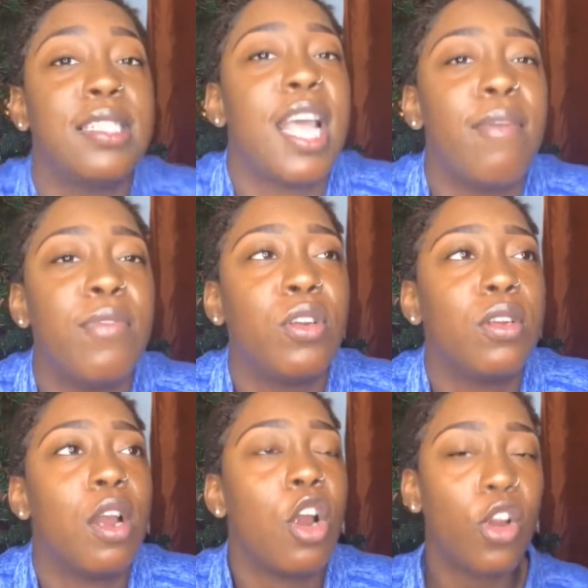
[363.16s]
just haven't
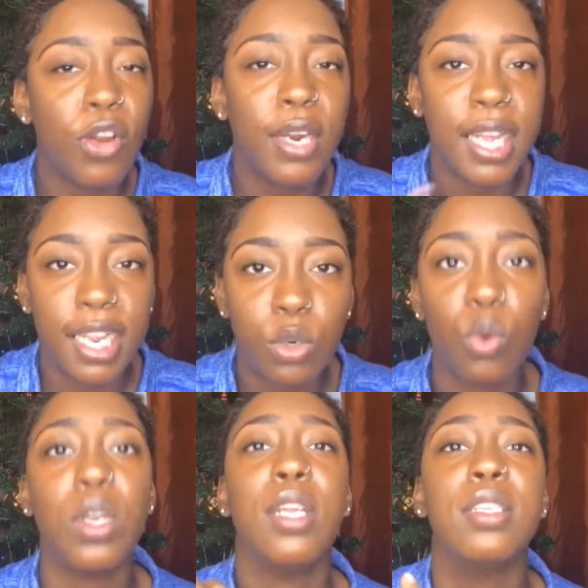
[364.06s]
heard it
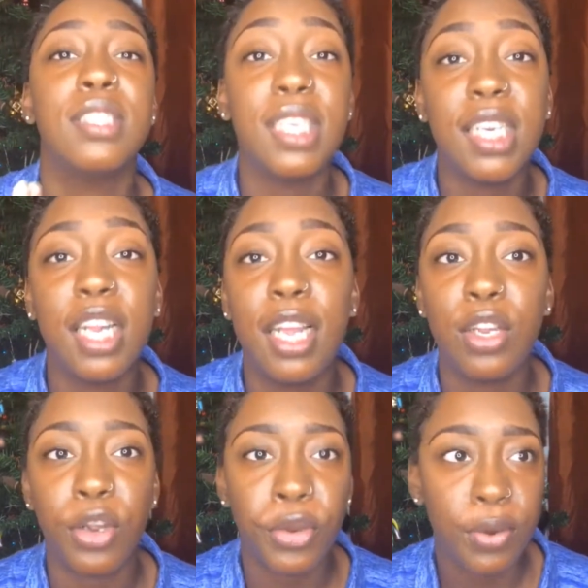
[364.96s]
or seen it
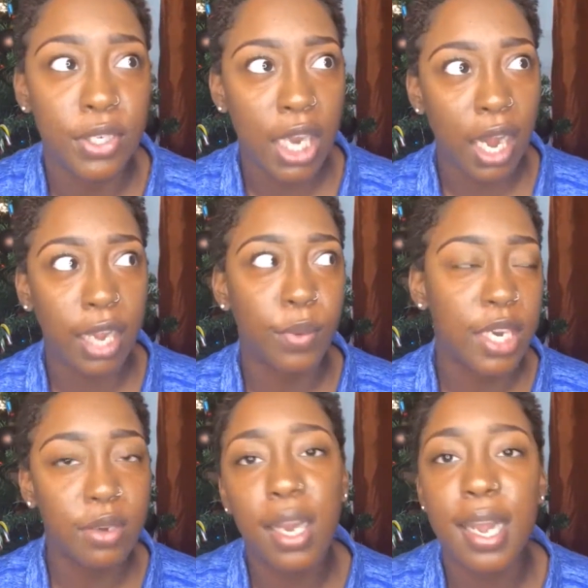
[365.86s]
encouraged. Like, when
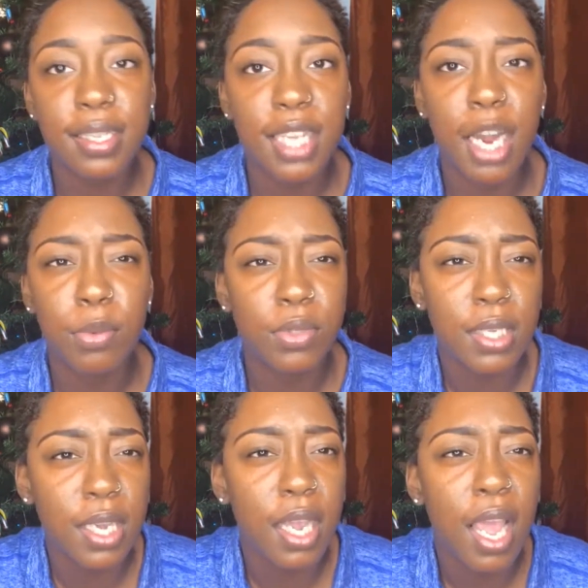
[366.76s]
they do their nighttime
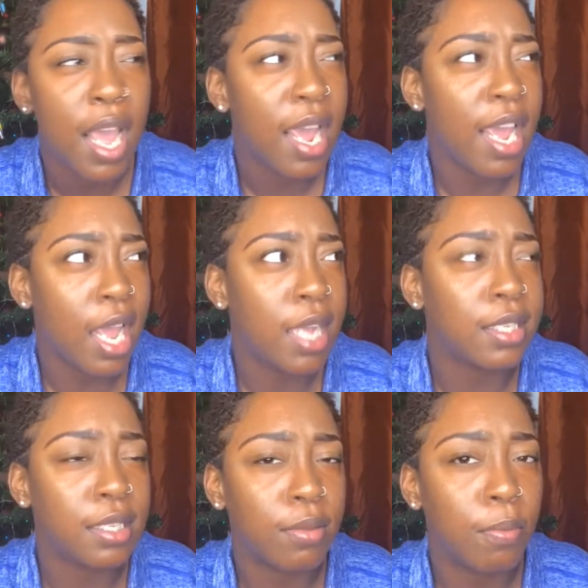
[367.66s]
routine,
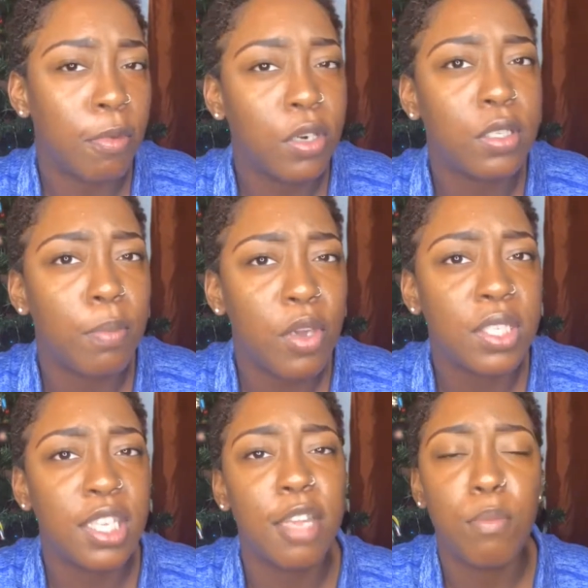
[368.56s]
it's
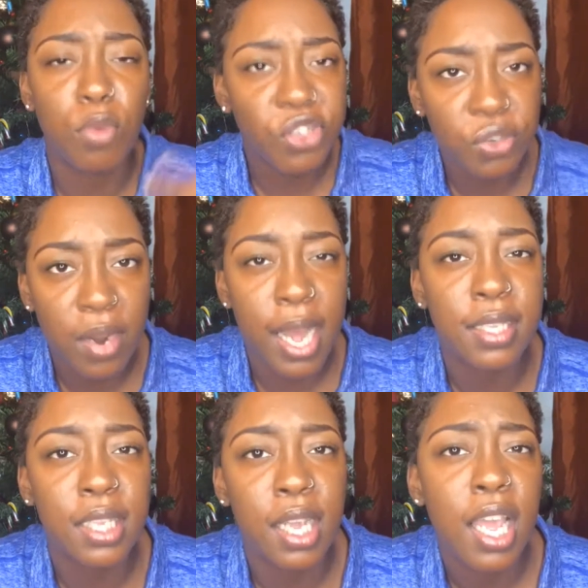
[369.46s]
mostly
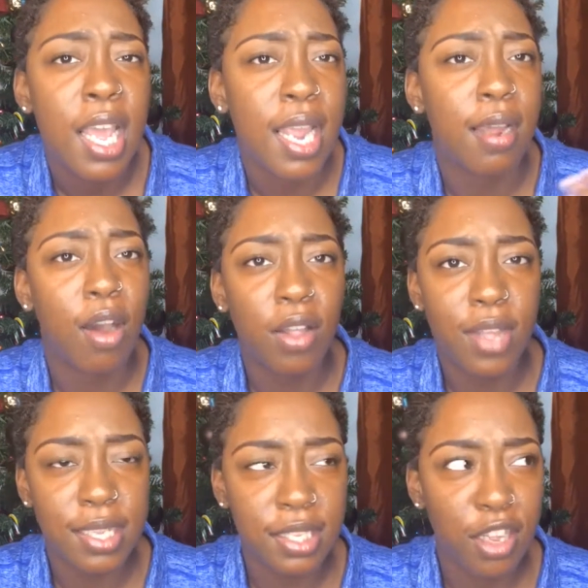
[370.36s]
moisturizing and all
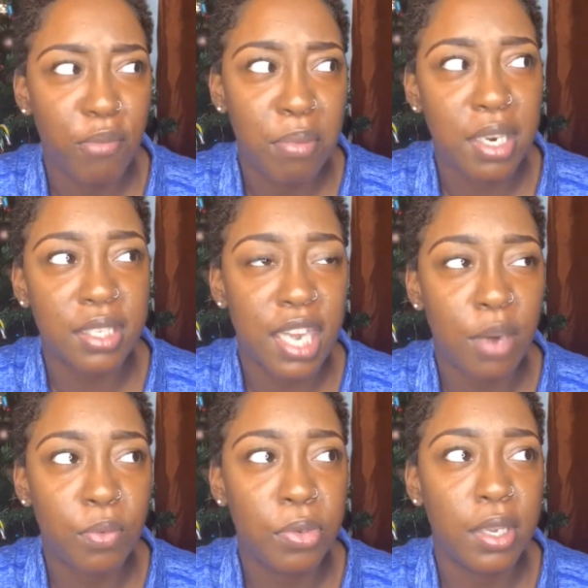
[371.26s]
that stuff, but it's
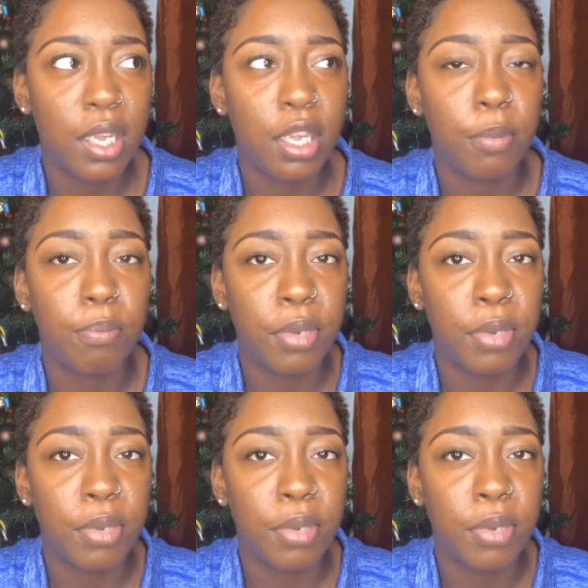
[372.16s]
not really